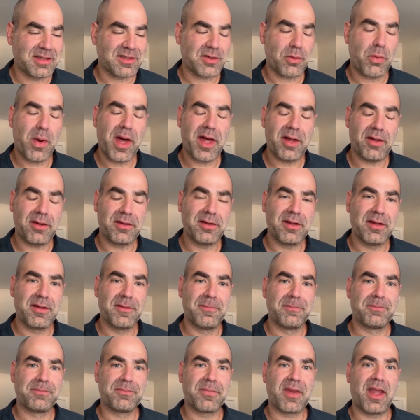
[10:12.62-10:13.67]
gets quelled,
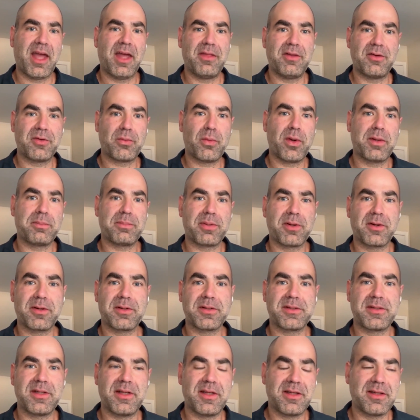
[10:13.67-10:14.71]
and there's one
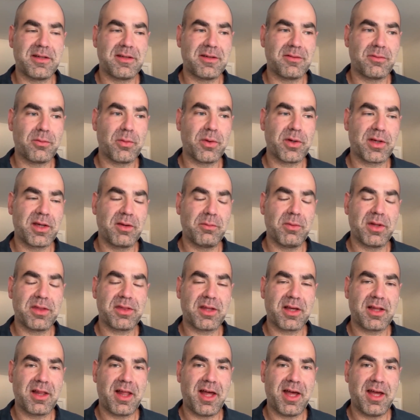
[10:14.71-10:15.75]
person working with
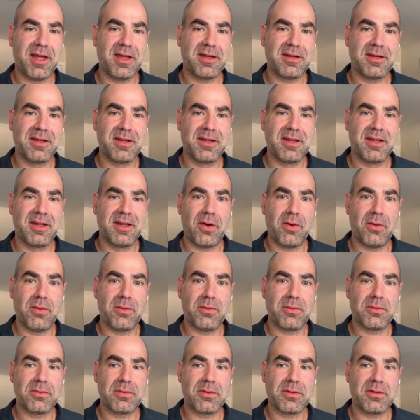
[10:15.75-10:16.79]
the client to
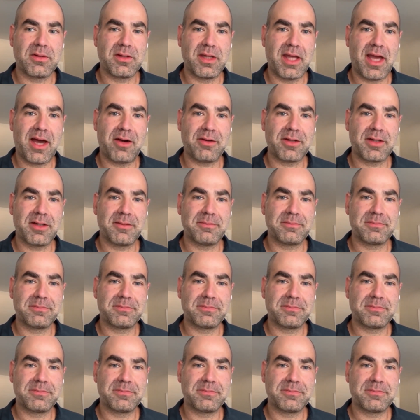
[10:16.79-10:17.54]
own the outcome.